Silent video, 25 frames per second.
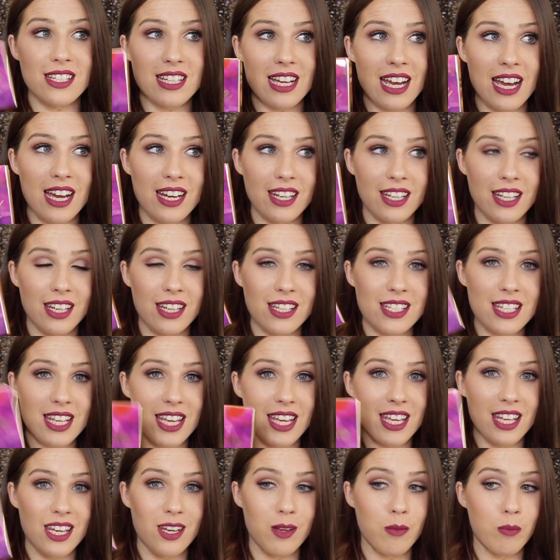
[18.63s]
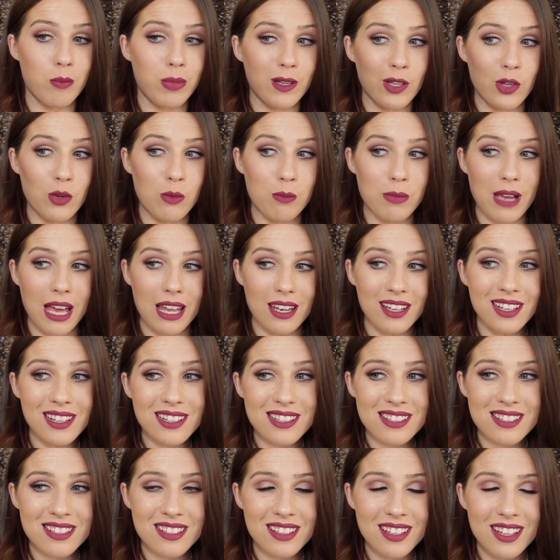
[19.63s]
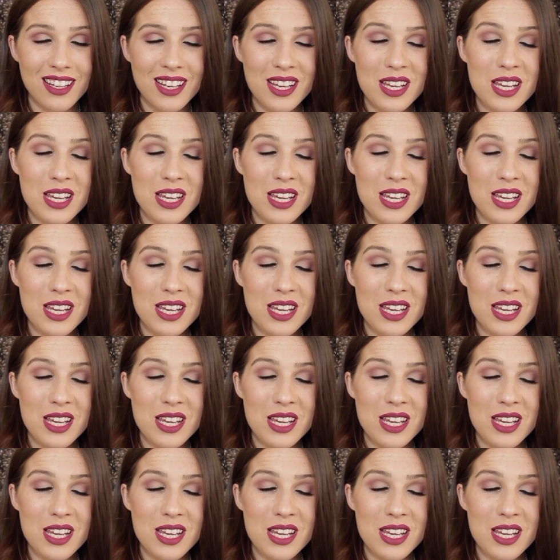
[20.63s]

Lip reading: Tartelette in Bloom palette.